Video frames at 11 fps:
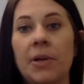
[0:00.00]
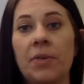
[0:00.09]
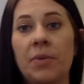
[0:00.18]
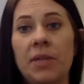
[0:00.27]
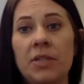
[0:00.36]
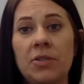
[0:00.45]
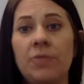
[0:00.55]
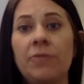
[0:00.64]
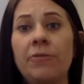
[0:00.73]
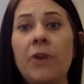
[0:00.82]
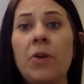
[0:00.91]
going to
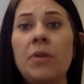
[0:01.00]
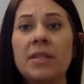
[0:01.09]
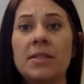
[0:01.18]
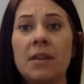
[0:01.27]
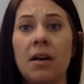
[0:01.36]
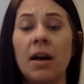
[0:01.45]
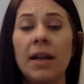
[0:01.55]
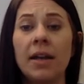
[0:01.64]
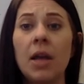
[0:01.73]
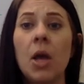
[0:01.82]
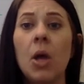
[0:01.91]
focus
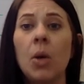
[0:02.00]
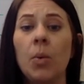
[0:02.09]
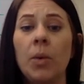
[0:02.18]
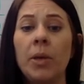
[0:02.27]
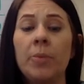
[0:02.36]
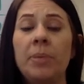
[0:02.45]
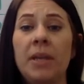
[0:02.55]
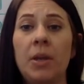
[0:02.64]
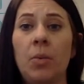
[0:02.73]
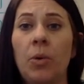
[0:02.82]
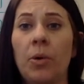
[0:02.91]
on will be
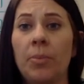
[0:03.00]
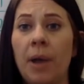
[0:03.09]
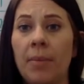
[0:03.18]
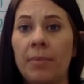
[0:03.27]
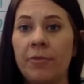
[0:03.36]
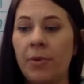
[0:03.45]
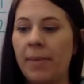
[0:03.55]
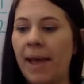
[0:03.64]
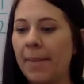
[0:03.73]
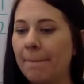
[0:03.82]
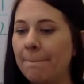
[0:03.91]
in a word problem format.